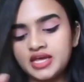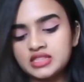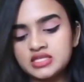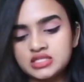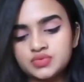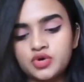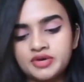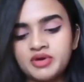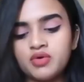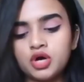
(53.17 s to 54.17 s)
and this is
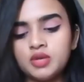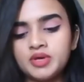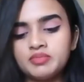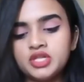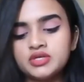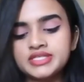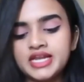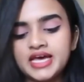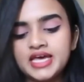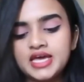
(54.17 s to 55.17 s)
what my wallpaper looks
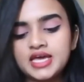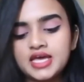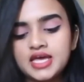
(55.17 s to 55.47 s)
like.